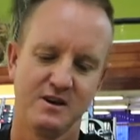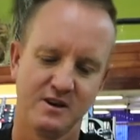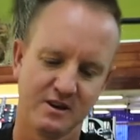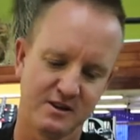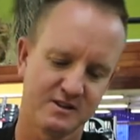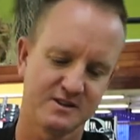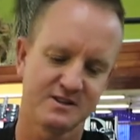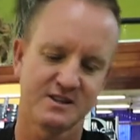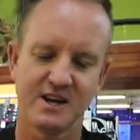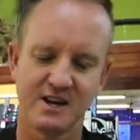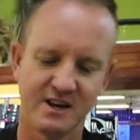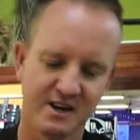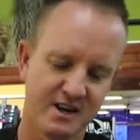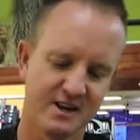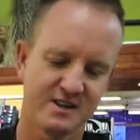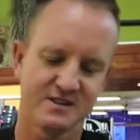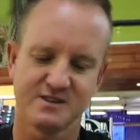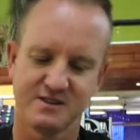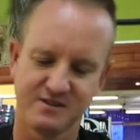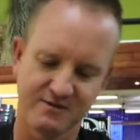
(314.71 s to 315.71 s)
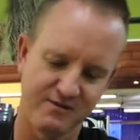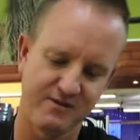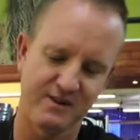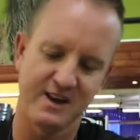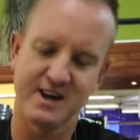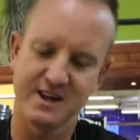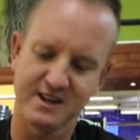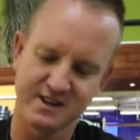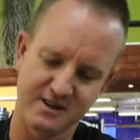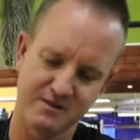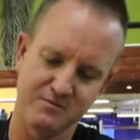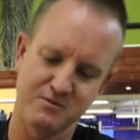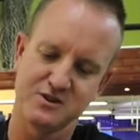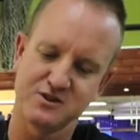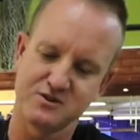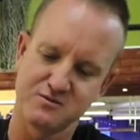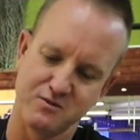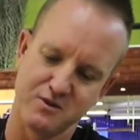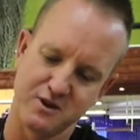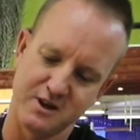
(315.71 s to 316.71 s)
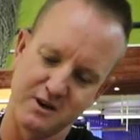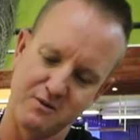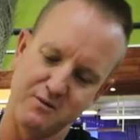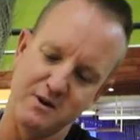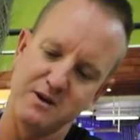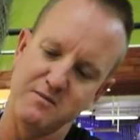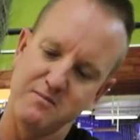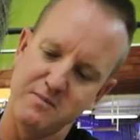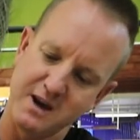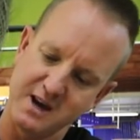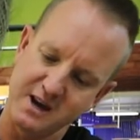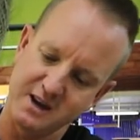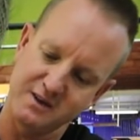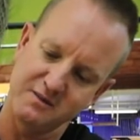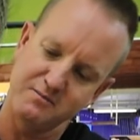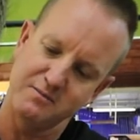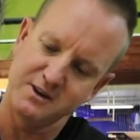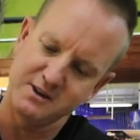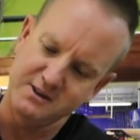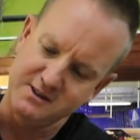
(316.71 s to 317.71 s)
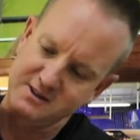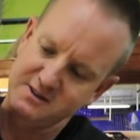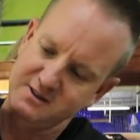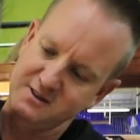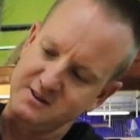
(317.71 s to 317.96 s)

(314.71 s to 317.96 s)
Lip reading: it'll stay nice and flat, and we just work our way back a bit